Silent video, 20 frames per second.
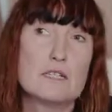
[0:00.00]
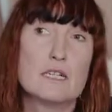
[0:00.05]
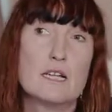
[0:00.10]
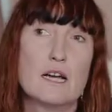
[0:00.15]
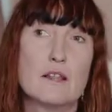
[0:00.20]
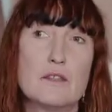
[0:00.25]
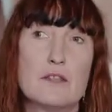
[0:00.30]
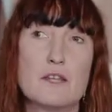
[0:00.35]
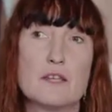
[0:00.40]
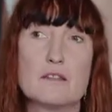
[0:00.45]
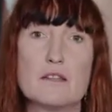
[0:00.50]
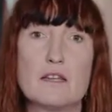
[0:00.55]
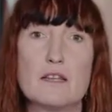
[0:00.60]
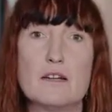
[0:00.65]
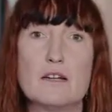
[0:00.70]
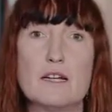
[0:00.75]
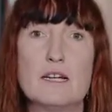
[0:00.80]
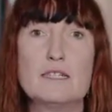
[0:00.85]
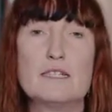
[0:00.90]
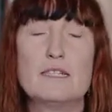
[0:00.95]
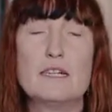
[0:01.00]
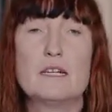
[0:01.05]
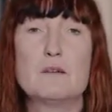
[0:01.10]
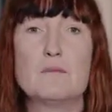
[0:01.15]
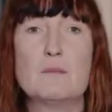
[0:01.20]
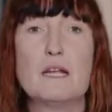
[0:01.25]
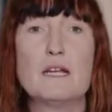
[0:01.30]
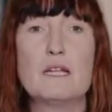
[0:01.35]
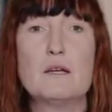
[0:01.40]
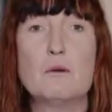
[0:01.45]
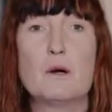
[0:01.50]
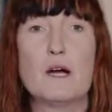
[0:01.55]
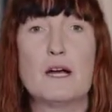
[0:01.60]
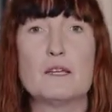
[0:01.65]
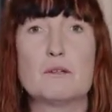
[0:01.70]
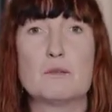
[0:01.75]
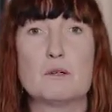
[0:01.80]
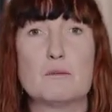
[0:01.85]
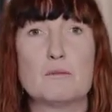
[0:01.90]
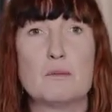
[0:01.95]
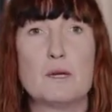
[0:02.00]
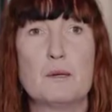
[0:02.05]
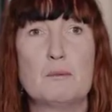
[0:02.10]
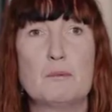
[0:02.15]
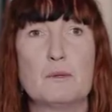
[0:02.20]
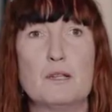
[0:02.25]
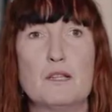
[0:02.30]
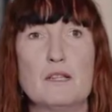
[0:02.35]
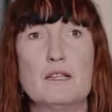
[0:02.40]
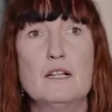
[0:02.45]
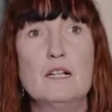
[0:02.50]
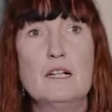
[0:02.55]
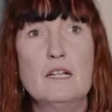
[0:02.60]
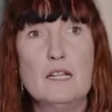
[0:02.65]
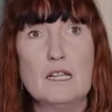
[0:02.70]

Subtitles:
and I think that in many ways when people